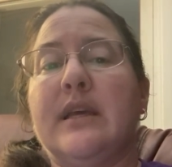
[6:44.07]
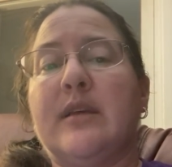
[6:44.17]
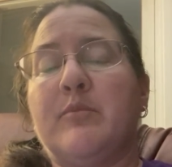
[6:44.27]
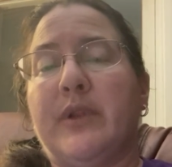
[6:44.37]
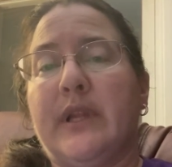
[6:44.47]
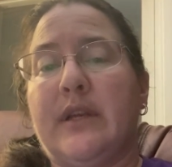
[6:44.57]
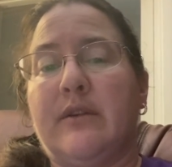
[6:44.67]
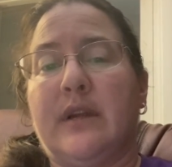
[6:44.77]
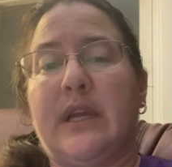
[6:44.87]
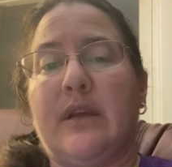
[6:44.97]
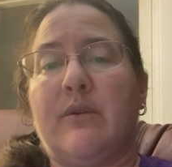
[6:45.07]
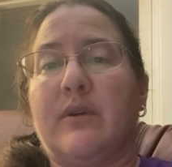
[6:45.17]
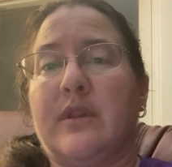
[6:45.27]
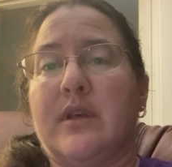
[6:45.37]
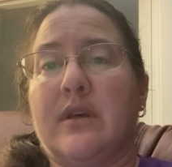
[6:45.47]
and plenary
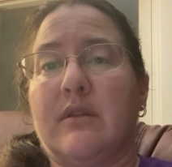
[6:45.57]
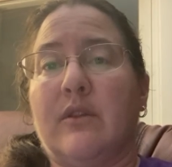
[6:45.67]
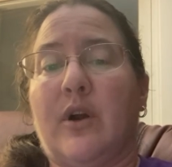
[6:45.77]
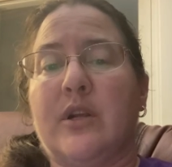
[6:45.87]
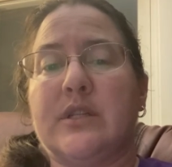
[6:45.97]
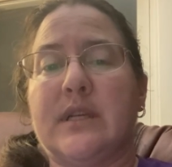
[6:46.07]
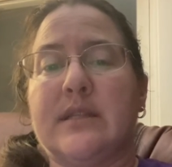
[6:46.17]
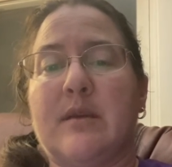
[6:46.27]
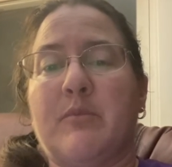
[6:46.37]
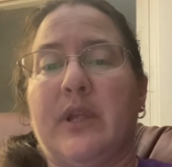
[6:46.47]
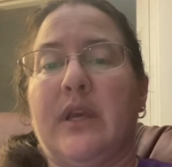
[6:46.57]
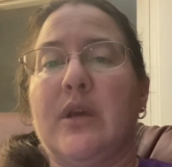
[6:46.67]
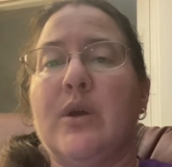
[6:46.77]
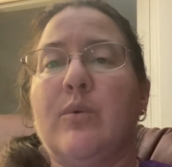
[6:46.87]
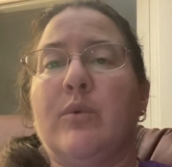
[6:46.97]
or the large assembly
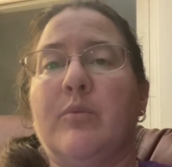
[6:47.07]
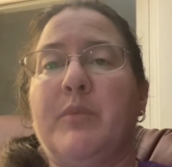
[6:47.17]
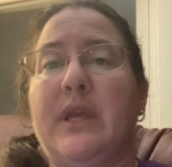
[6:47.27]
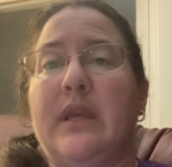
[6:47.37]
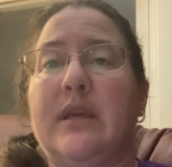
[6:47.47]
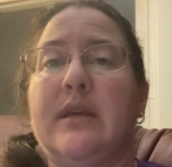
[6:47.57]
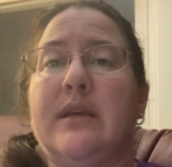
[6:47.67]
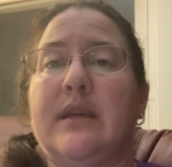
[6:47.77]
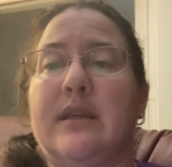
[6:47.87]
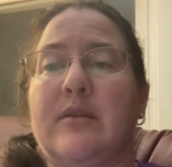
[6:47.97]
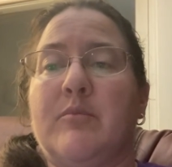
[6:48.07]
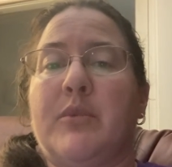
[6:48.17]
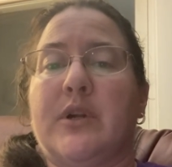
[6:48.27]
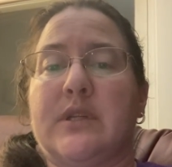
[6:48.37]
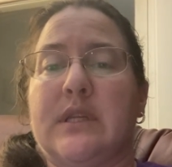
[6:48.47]
will be in
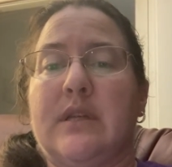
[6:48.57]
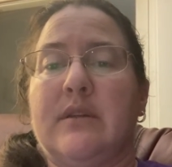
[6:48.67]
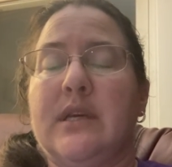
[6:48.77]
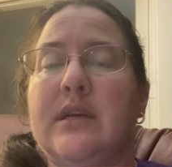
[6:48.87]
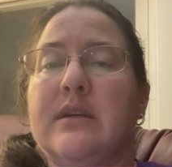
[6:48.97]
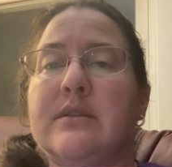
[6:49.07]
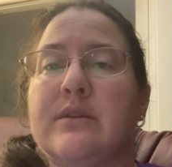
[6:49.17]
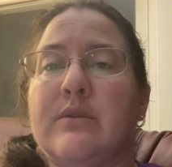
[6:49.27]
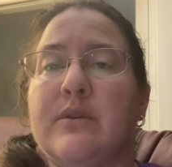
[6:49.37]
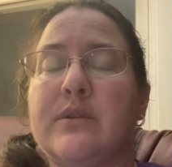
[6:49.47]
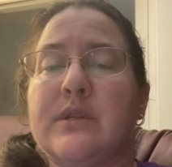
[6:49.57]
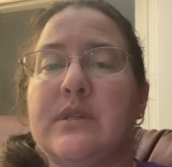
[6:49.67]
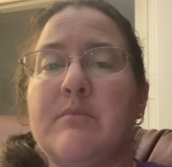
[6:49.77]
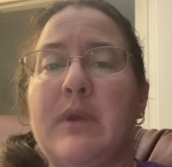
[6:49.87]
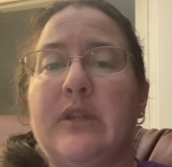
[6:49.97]
person. So those are
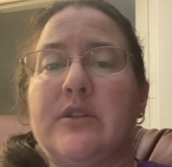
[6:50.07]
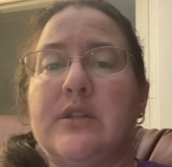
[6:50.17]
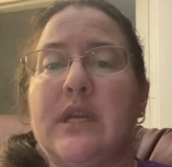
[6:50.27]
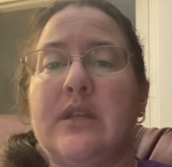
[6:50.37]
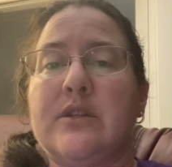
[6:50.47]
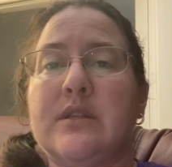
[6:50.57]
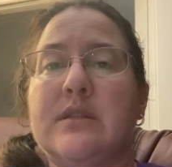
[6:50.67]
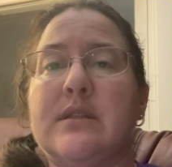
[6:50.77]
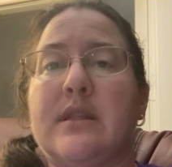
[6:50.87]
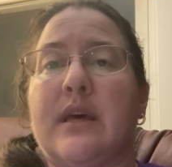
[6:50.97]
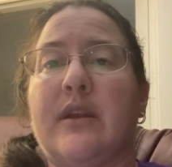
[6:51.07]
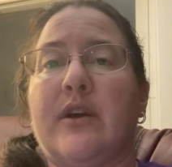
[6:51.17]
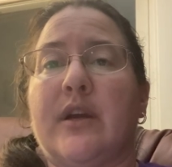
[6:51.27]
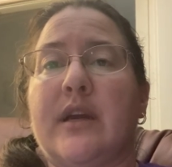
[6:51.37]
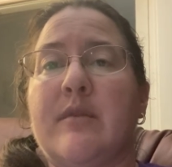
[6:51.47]
some major changes that
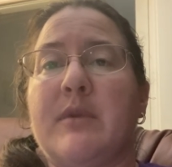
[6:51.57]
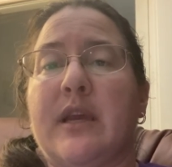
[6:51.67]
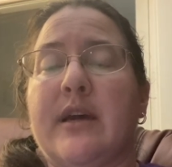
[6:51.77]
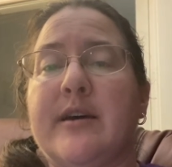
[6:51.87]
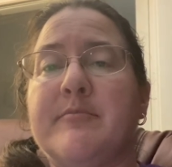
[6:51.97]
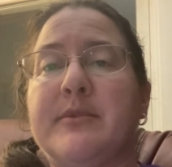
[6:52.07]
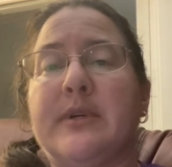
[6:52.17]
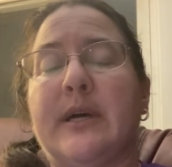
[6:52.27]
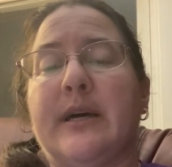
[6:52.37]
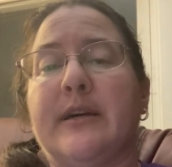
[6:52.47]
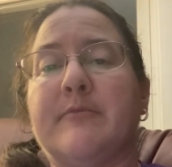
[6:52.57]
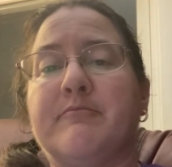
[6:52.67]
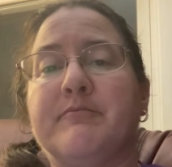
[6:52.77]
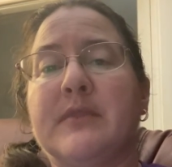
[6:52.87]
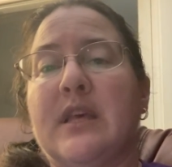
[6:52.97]
are coming up. Um,